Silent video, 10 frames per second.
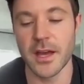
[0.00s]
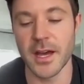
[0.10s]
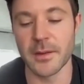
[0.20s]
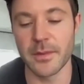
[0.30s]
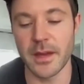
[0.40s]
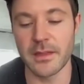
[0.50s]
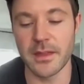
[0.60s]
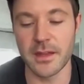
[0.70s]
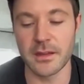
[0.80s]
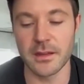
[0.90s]
And
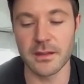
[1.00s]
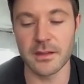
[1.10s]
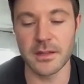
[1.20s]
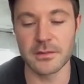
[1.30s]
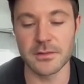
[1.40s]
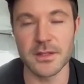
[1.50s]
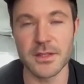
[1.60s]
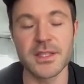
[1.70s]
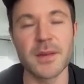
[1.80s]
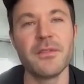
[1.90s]
then, you know,
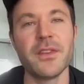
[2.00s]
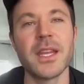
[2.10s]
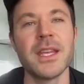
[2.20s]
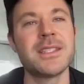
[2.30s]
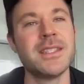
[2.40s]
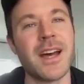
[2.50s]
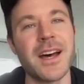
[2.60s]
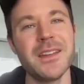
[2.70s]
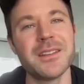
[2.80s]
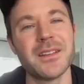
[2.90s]
some of it is
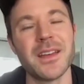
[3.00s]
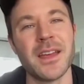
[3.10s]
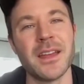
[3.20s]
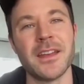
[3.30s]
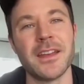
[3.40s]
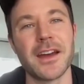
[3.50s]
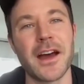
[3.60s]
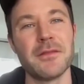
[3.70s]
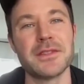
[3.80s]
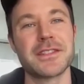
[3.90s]
not. And
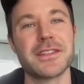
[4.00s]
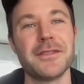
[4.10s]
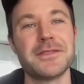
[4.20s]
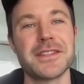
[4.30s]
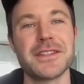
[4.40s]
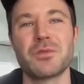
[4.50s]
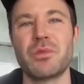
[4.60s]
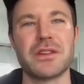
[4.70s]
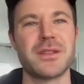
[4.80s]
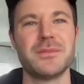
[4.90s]
I was in this
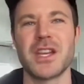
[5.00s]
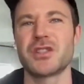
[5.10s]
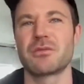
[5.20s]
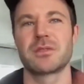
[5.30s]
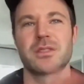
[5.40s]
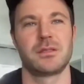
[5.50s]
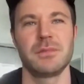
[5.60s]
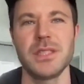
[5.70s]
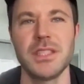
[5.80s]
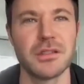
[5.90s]
weird temptation where I was like,
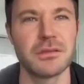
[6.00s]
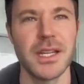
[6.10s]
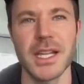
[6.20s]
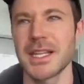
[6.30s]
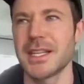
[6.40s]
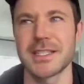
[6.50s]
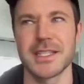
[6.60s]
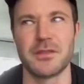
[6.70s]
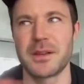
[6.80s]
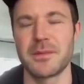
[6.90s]
am I curating this?
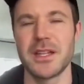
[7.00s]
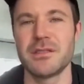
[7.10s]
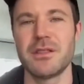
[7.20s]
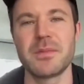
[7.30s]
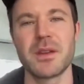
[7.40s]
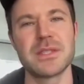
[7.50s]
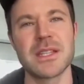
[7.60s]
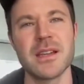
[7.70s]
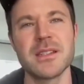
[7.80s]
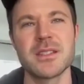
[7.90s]
Like, what am I doing? But it
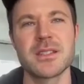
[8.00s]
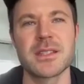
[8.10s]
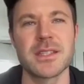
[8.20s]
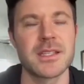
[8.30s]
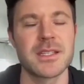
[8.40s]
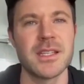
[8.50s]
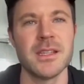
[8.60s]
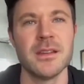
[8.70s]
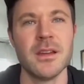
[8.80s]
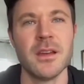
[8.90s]
was nice to just like
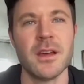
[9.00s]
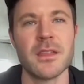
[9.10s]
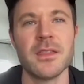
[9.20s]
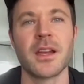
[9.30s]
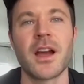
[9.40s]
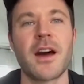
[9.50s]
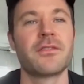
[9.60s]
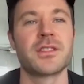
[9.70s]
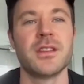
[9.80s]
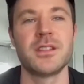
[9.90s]
see that
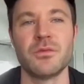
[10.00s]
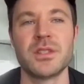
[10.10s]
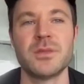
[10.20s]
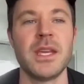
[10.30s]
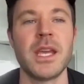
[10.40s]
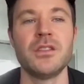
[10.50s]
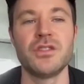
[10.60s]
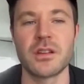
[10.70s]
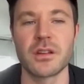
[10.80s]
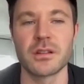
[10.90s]
conversation was being
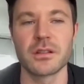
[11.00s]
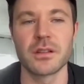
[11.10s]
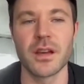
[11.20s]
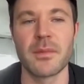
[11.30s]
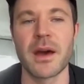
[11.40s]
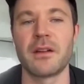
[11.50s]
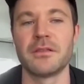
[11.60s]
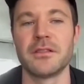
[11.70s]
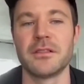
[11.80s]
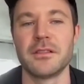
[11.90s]
engendered
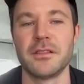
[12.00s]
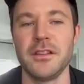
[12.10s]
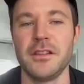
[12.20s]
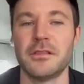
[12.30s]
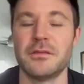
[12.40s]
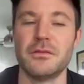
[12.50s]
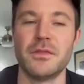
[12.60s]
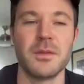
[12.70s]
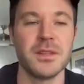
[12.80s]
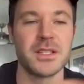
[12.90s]
about, you know,
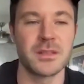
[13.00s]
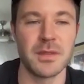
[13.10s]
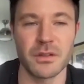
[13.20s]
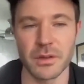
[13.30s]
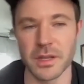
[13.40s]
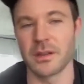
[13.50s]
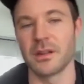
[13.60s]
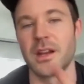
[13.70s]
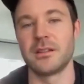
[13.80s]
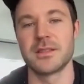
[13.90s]
what it means to be
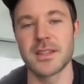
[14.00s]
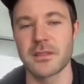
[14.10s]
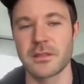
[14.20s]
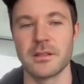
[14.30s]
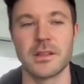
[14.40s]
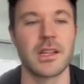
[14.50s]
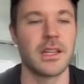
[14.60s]
queer and Southern.